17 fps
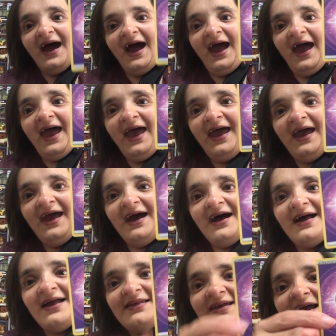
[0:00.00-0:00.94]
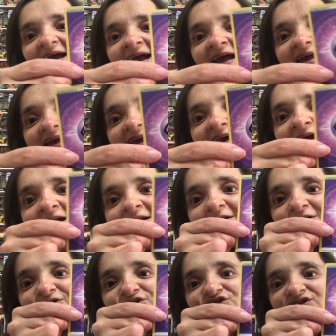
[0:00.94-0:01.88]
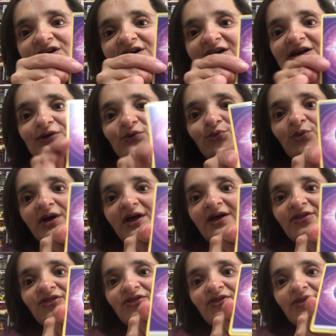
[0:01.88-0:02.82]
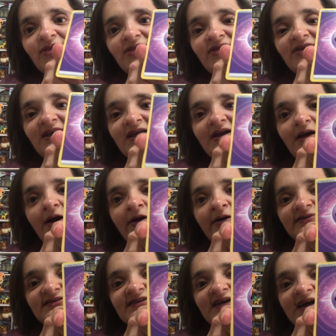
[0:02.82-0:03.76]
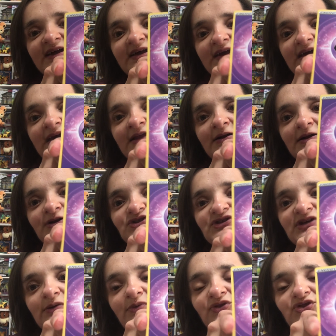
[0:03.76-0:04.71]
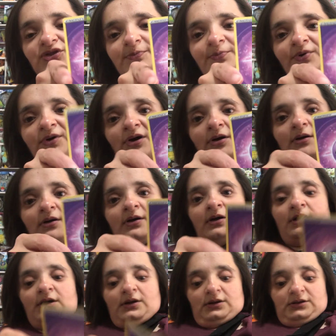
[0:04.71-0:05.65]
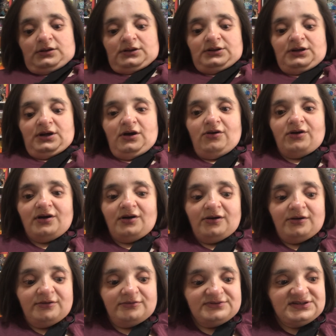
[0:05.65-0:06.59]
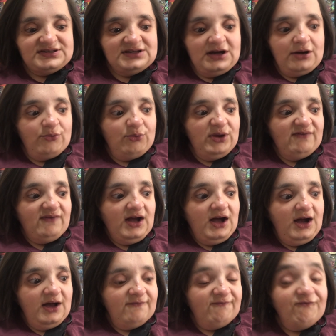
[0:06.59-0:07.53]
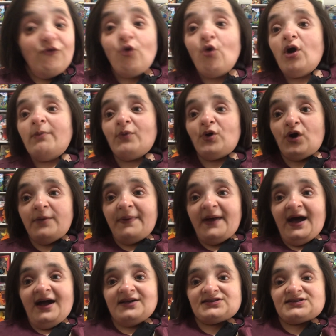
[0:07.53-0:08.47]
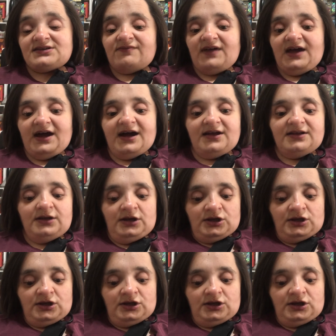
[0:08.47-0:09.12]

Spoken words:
And a energy with the, or psychic energy with the logo. So we've got 4 more packs of that.